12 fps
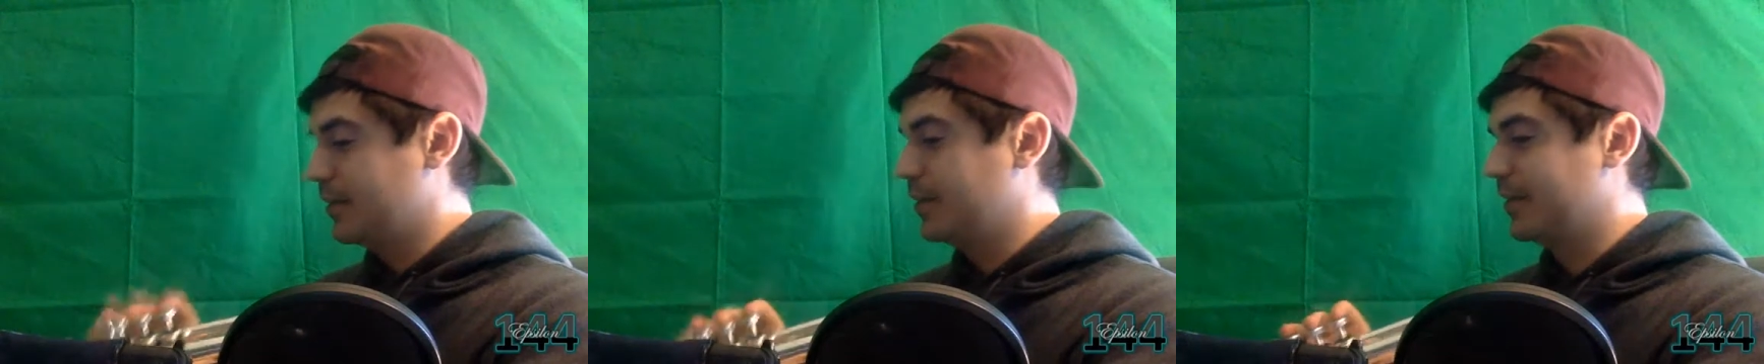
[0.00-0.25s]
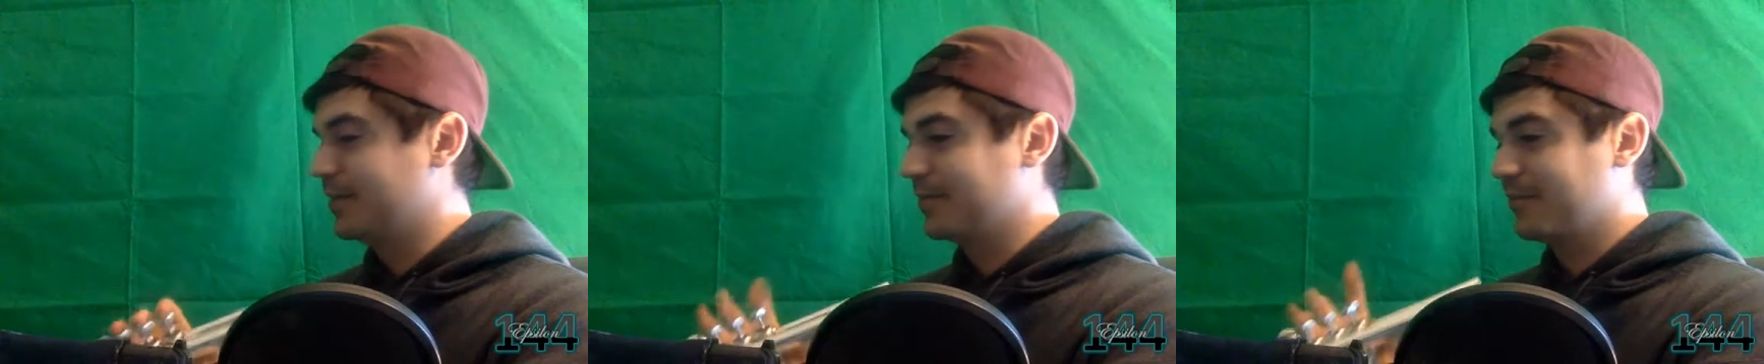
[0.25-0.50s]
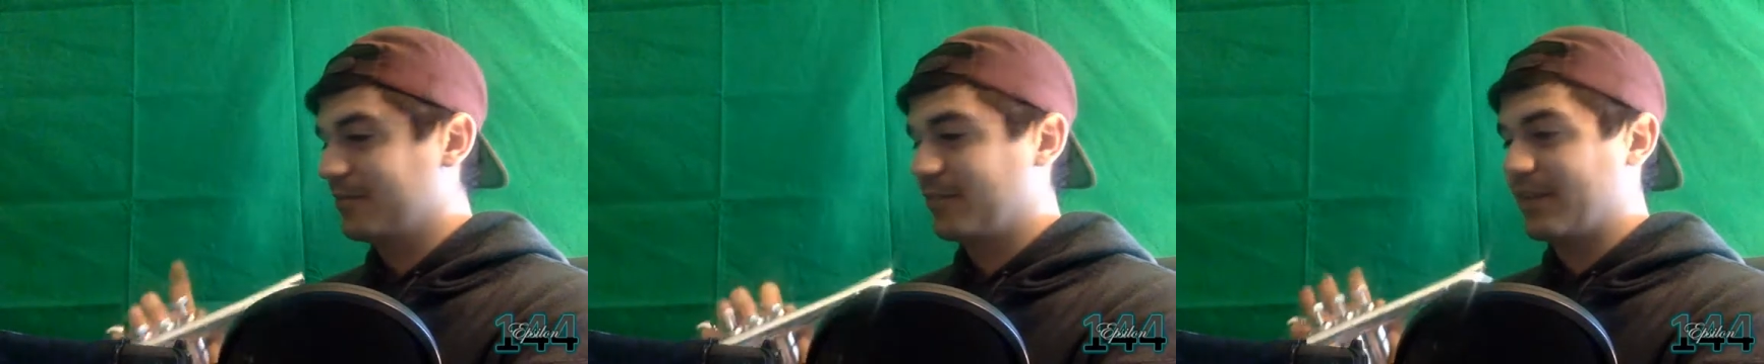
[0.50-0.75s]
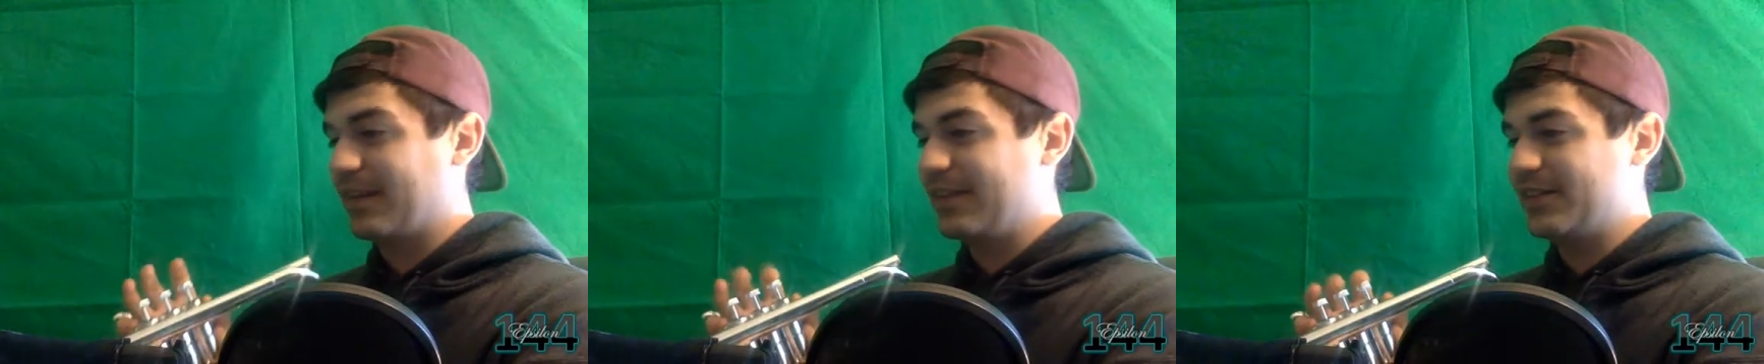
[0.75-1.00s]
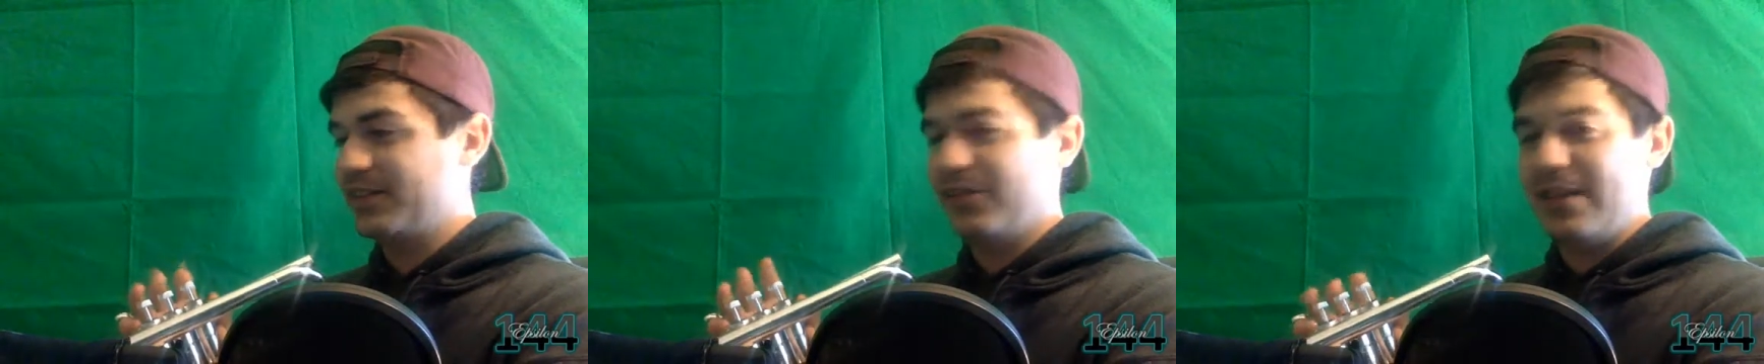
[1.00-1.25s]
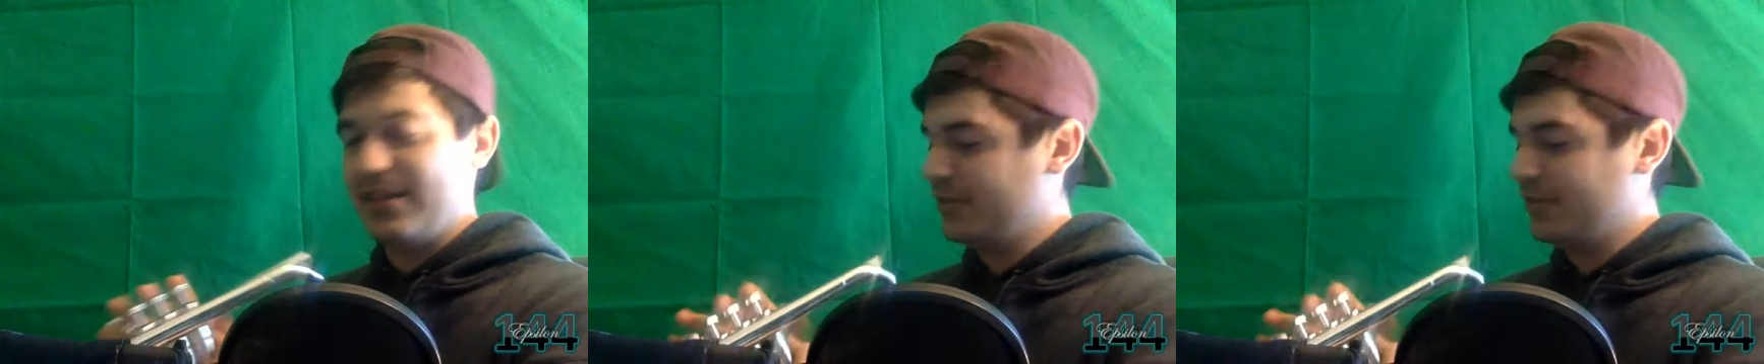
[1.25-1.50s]
But it still
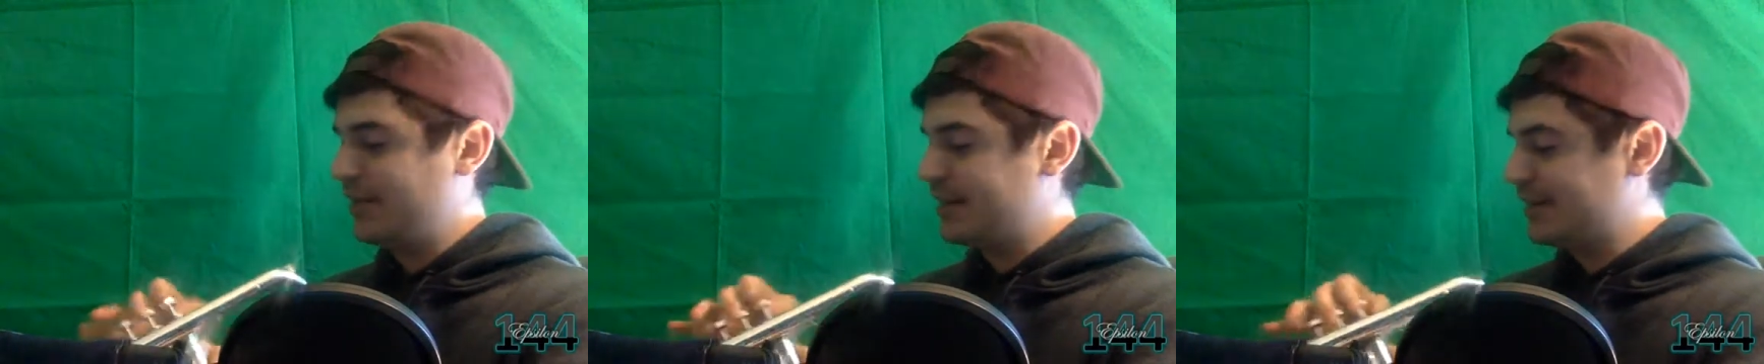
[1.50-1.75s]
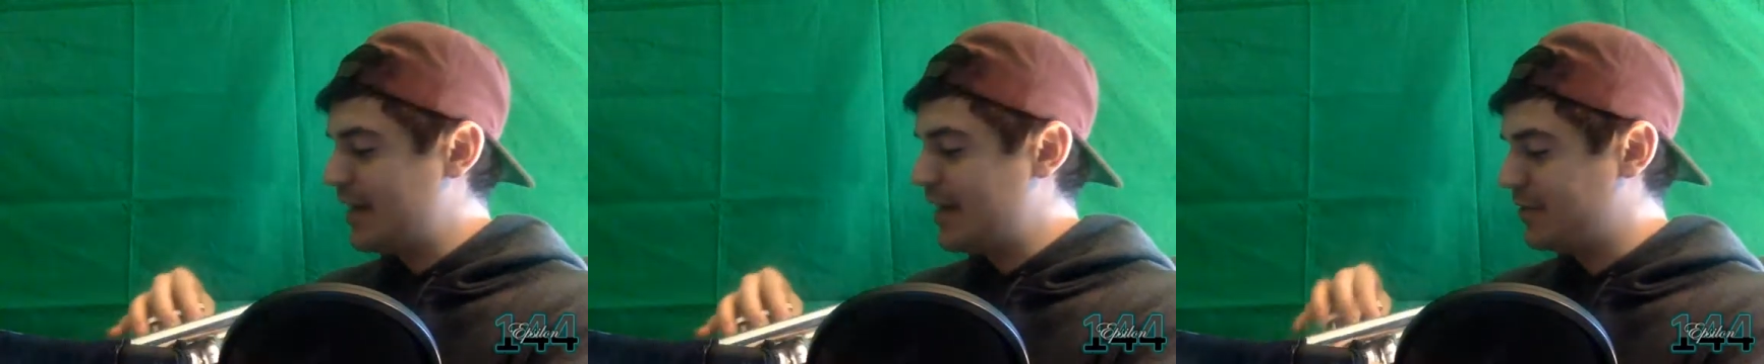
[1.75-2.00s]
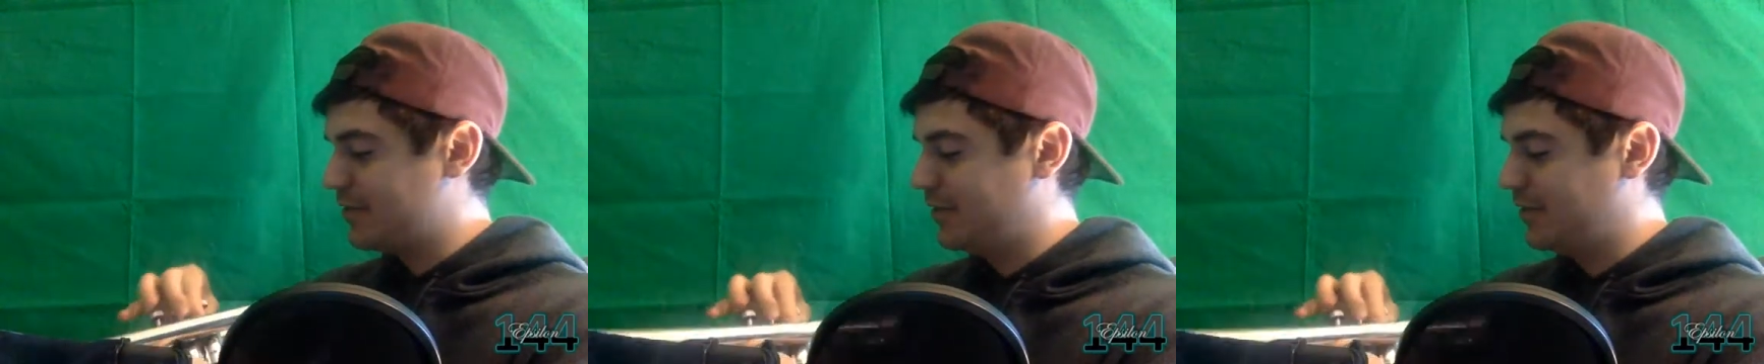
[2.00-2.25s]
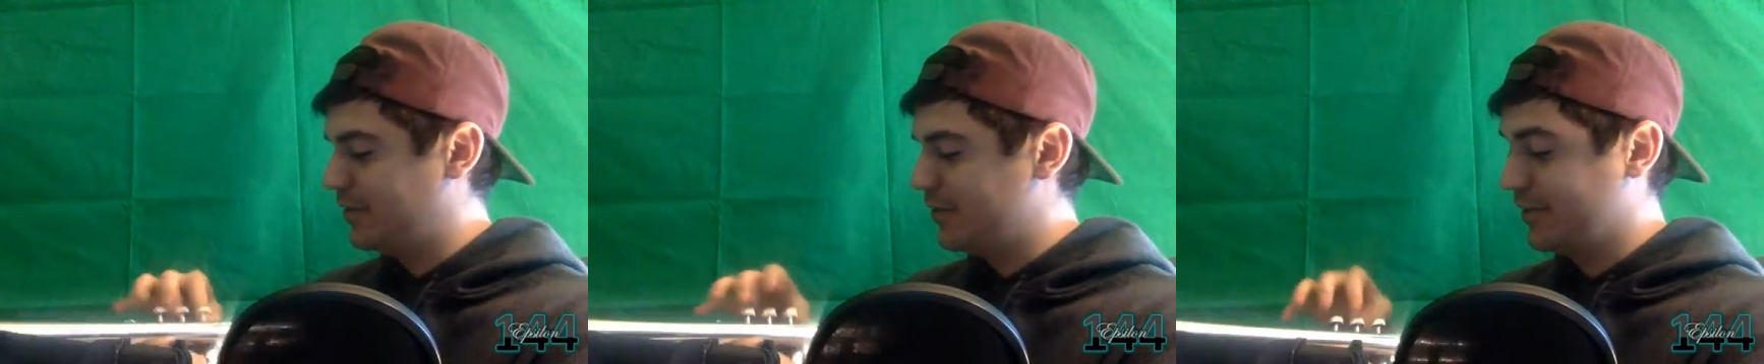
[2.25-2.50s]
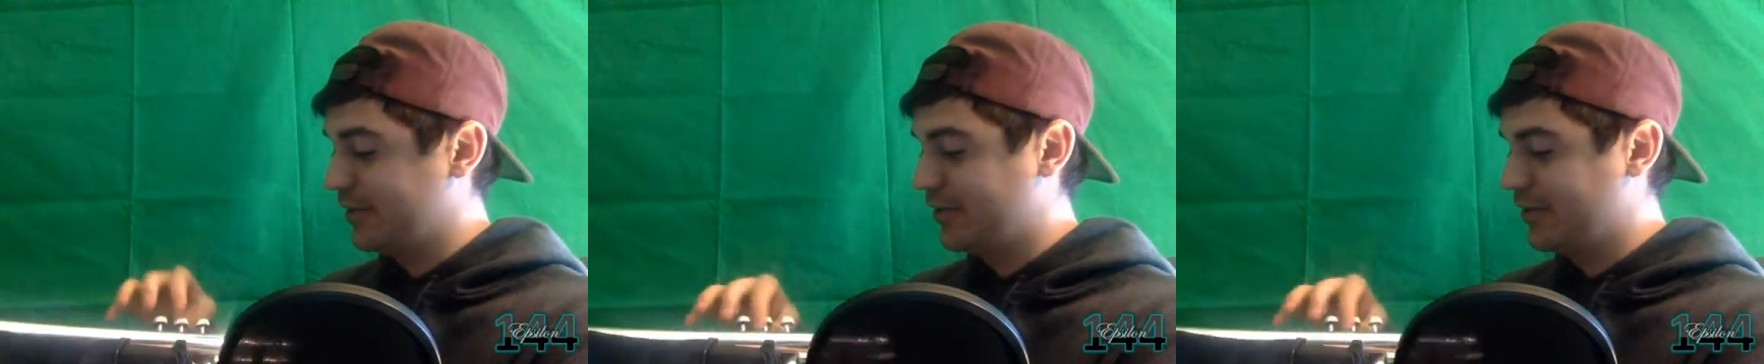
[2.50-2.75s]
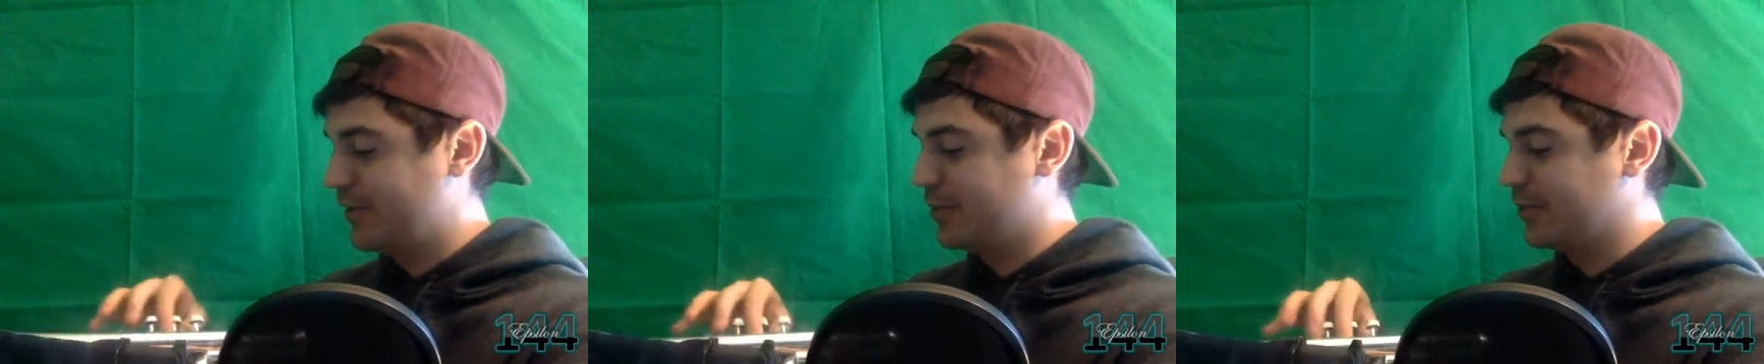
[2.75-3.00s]
has the right sound to it, which is
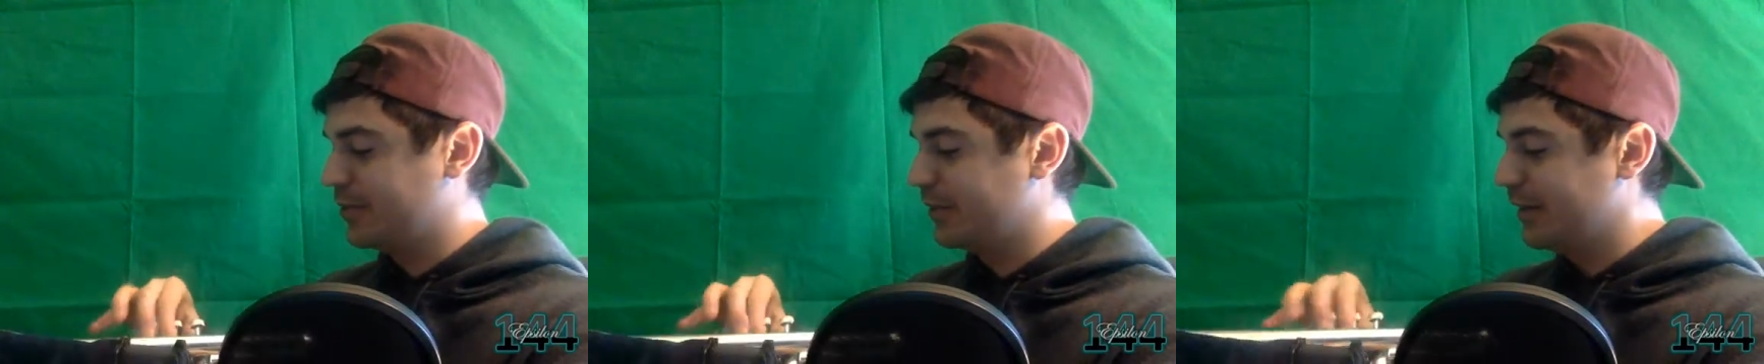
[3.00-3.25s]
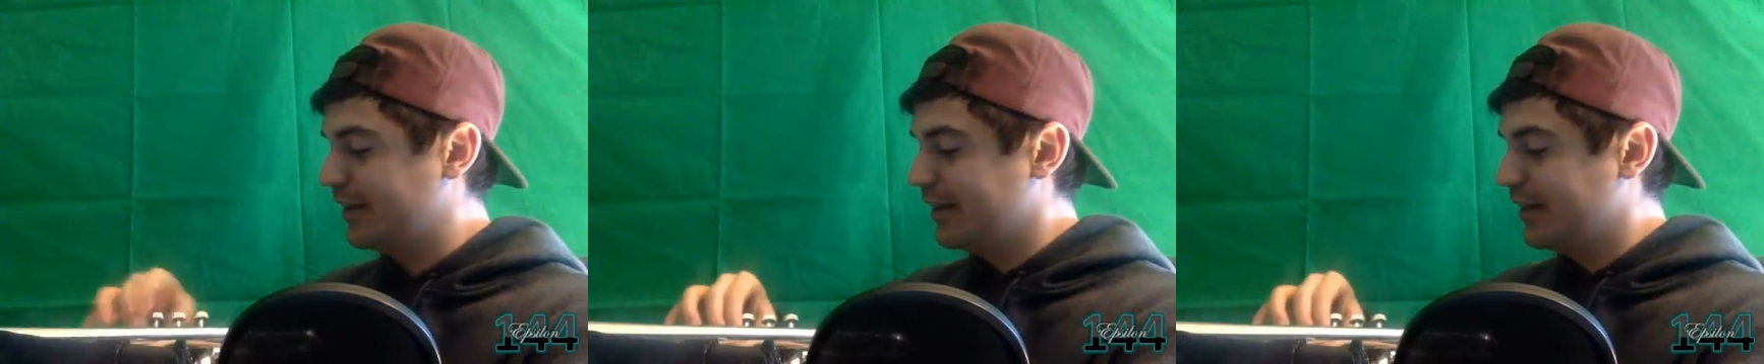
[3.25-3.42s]
incredible.